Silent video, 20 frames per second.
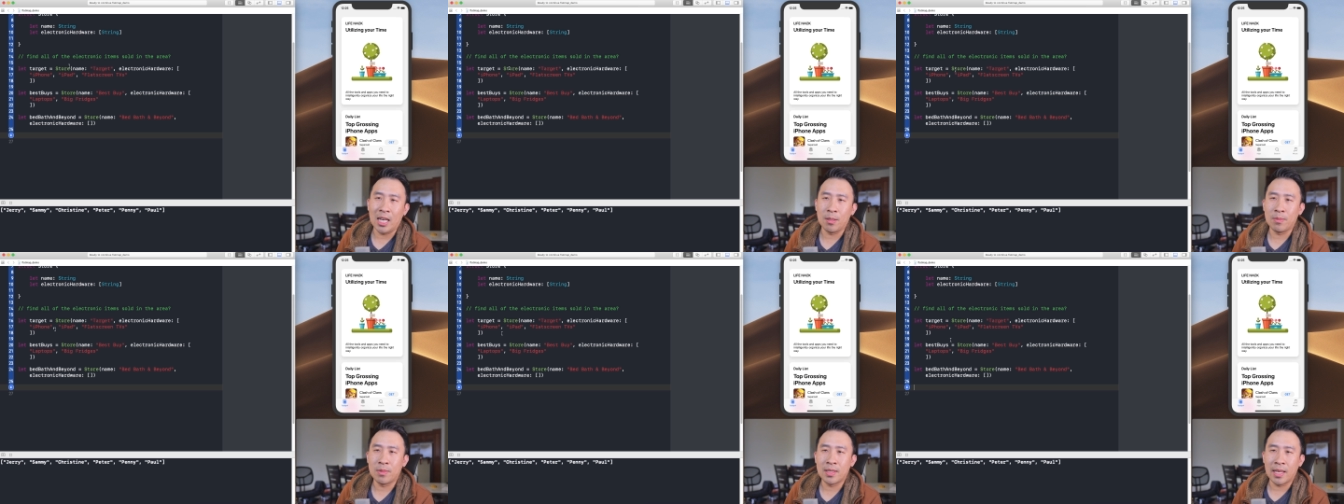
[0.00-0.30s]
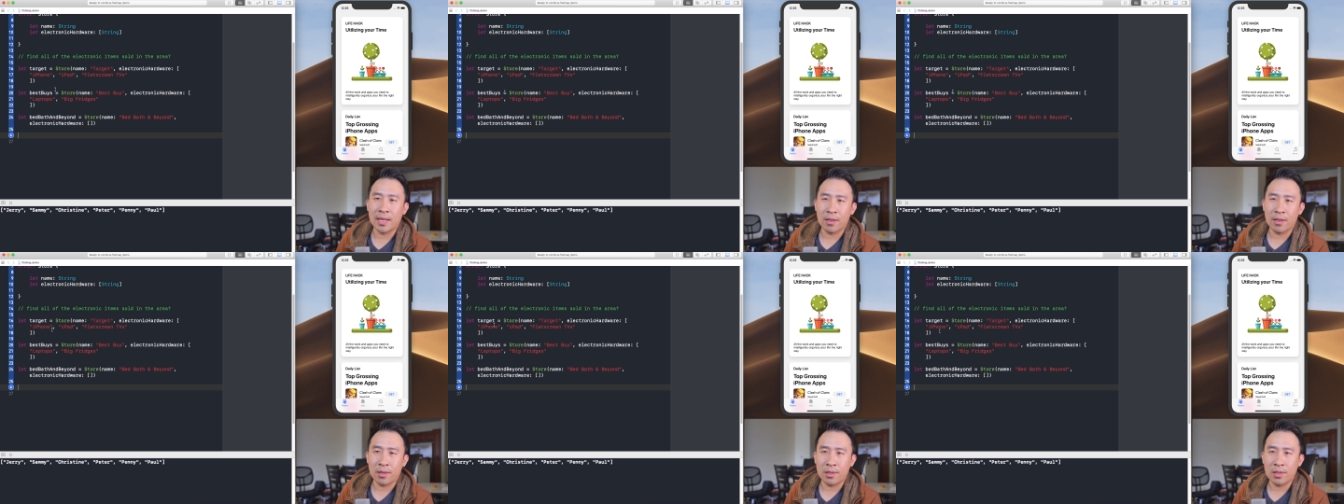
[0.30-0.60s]
items
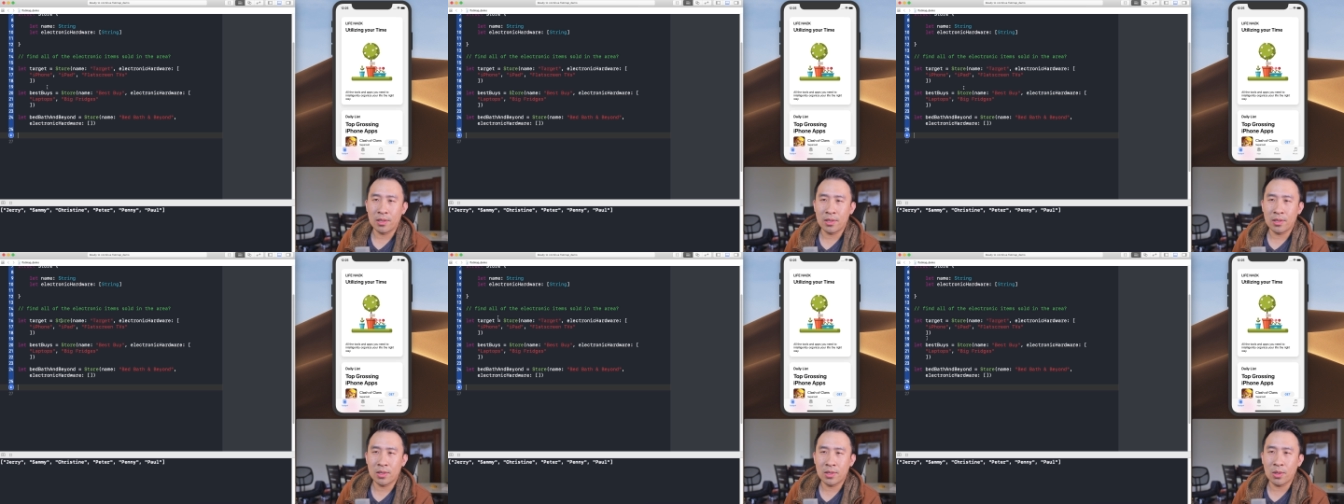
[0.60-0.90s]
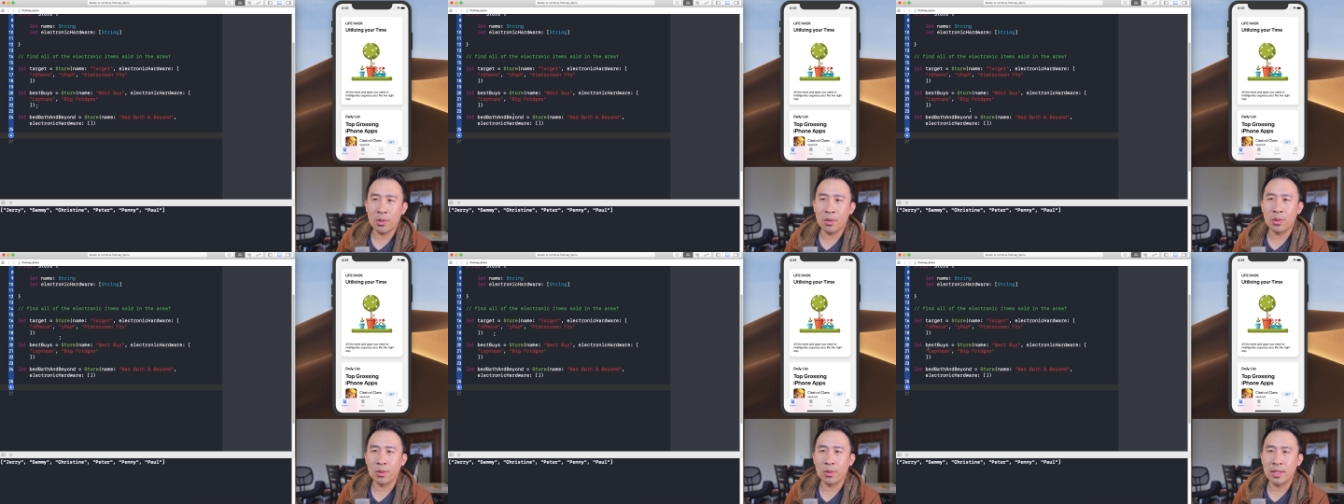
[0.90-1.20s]
that are
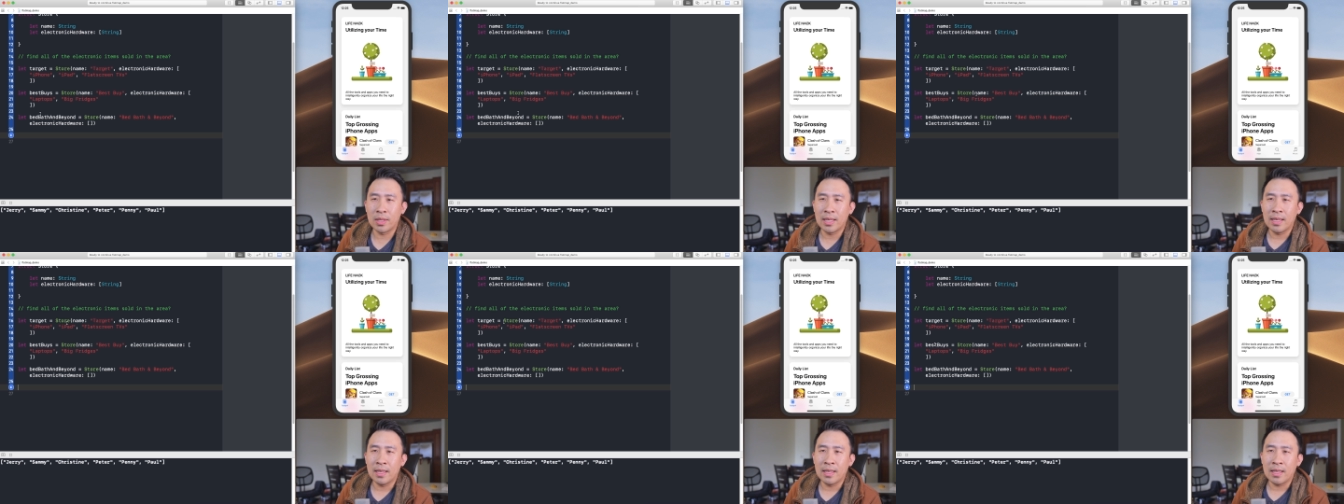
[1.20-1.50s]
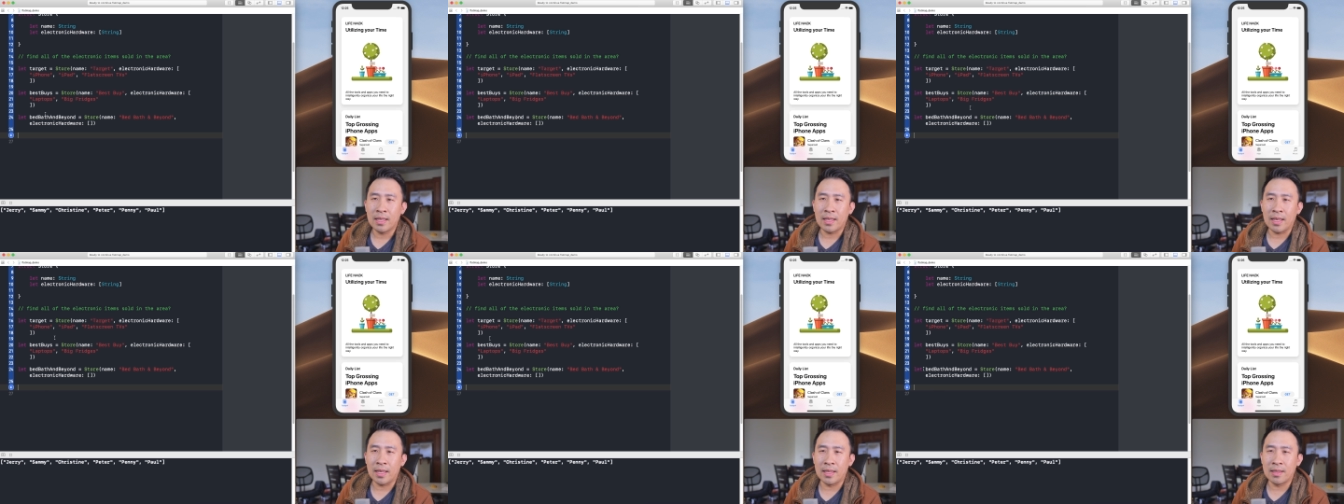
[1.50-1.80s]
sold
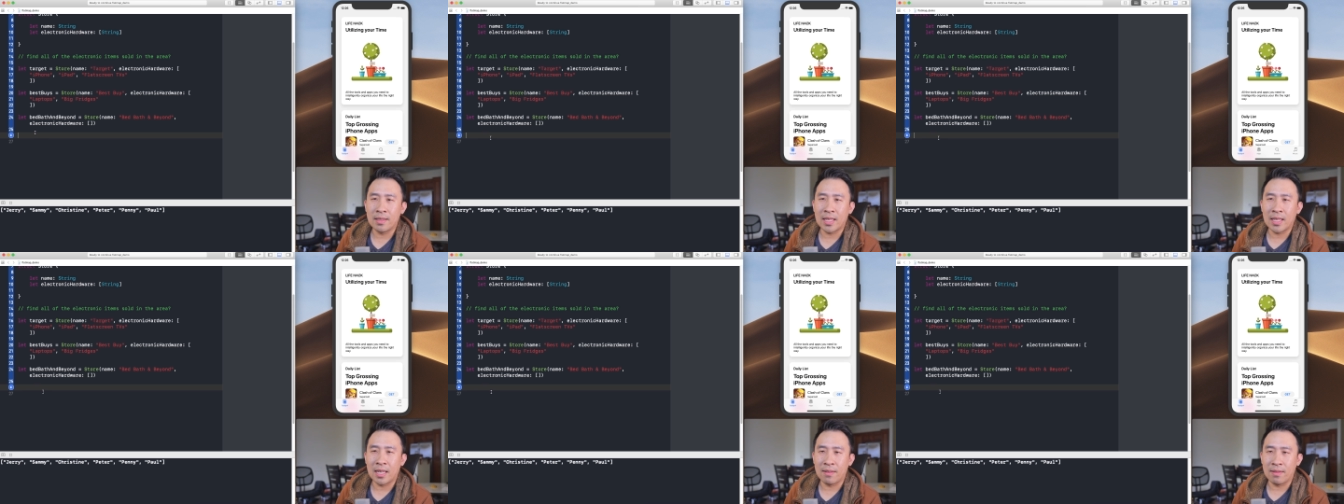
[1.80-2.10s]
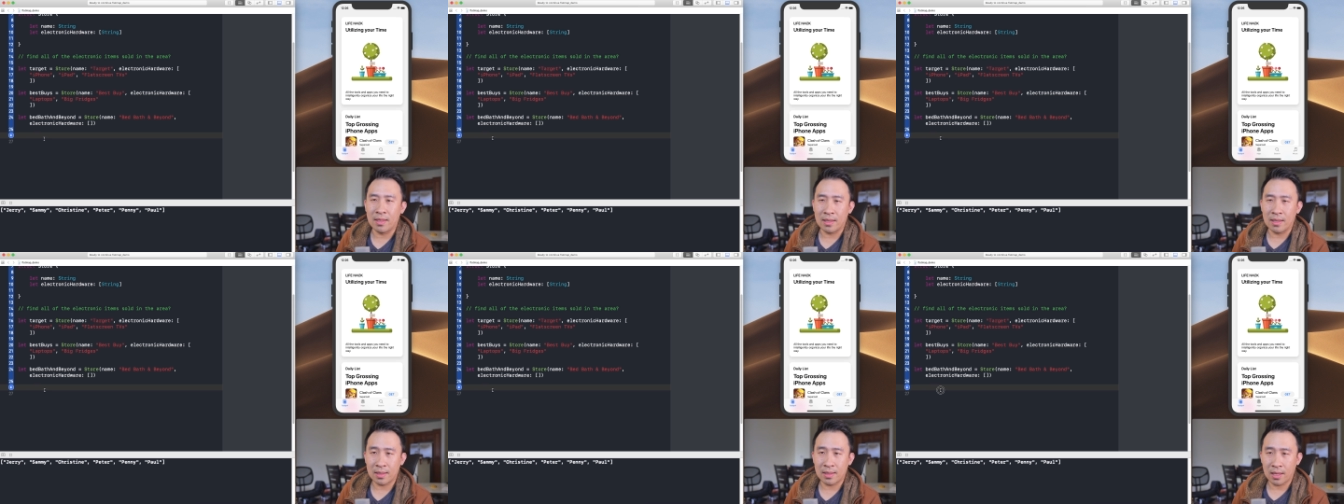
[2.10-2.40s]
inside
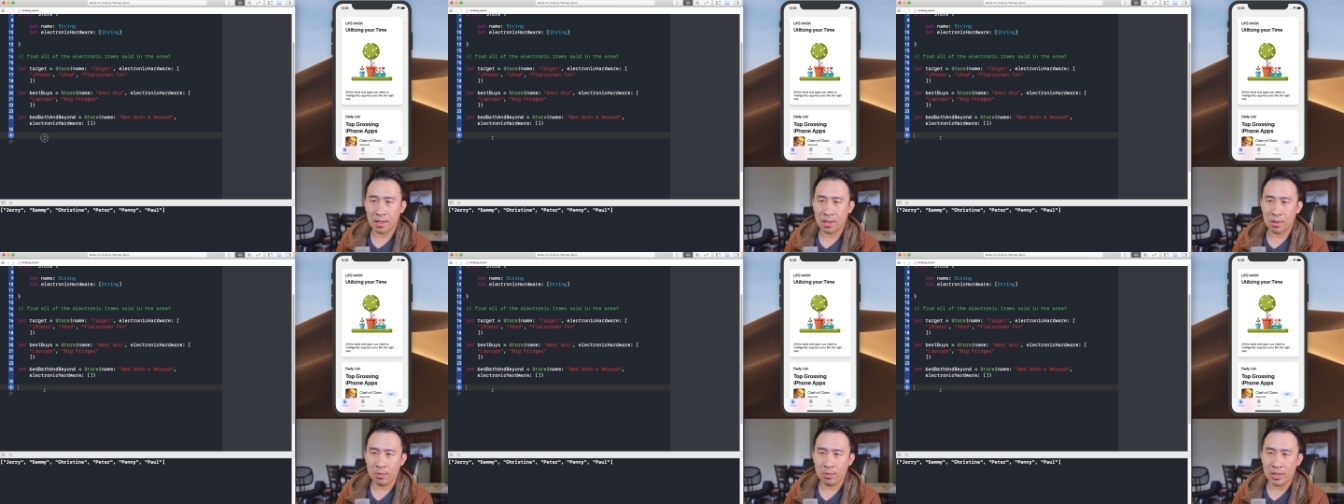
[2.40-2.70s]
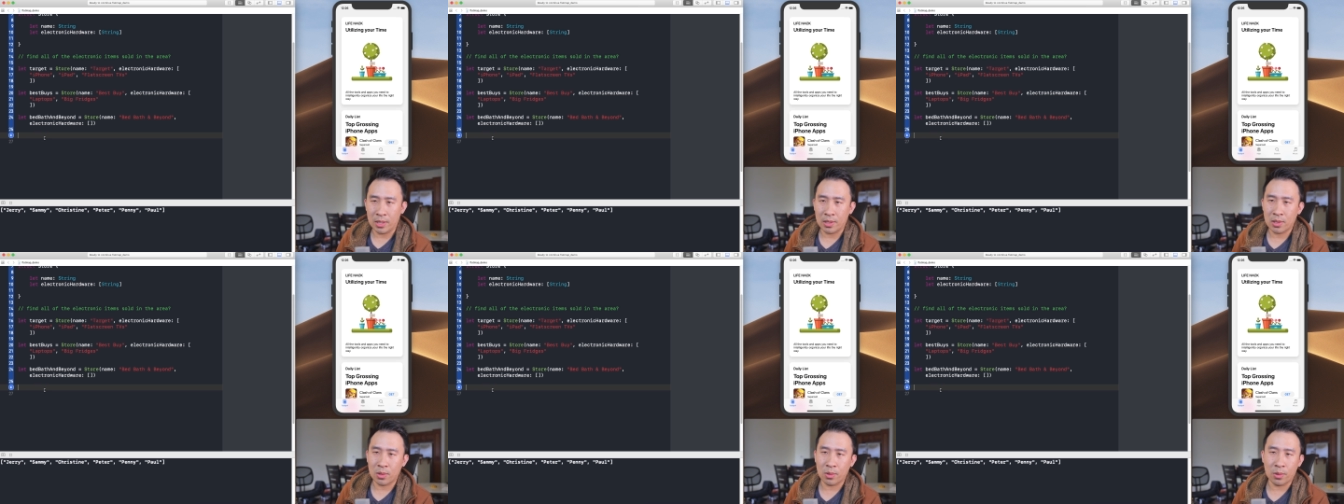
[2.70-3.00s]
of these
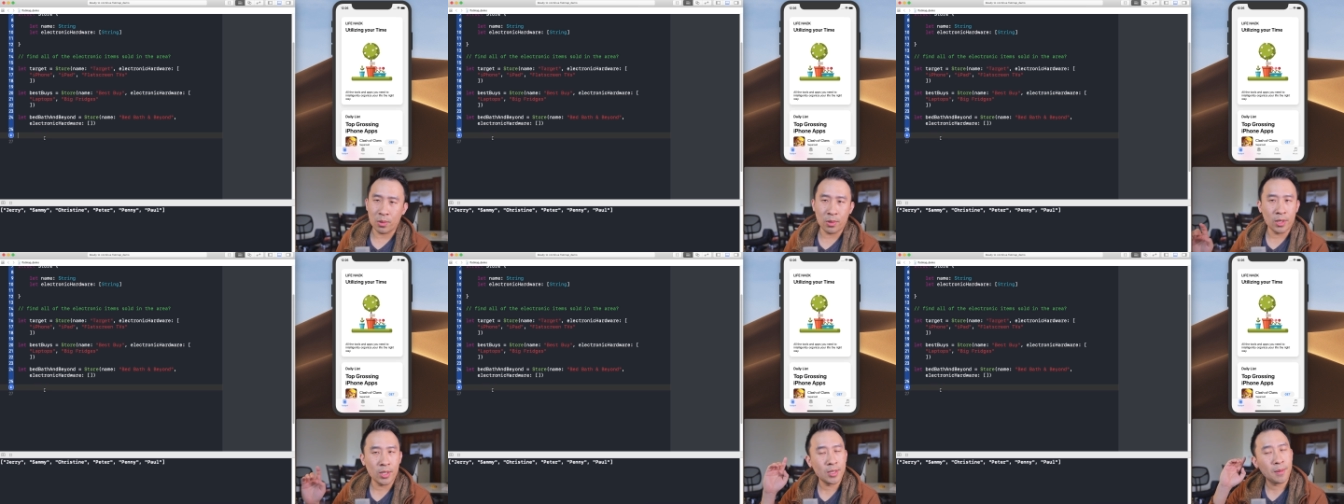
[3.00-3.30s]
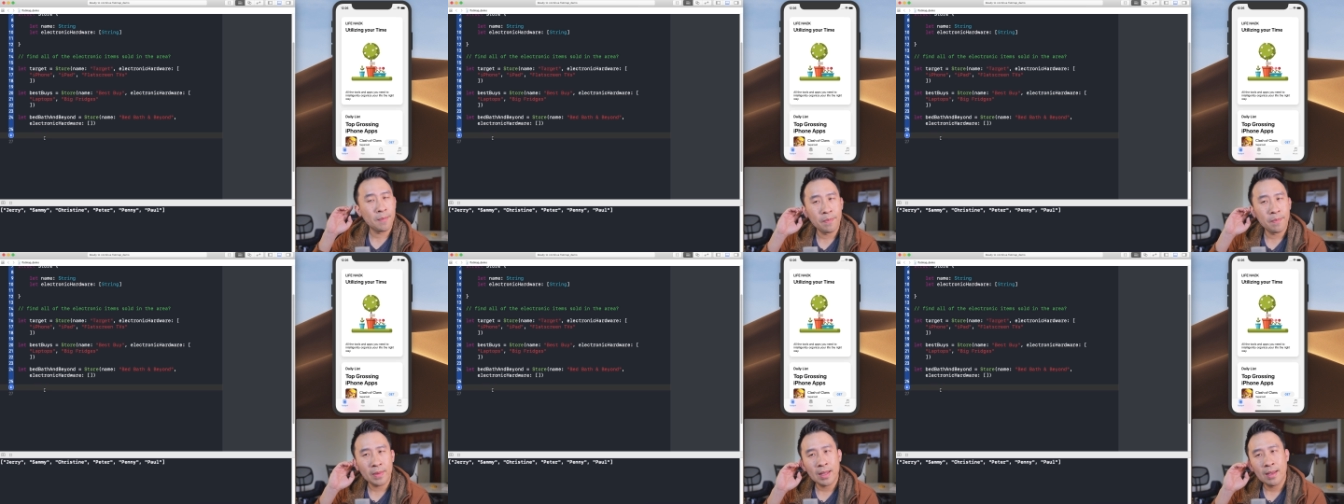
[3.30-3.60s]
three stores.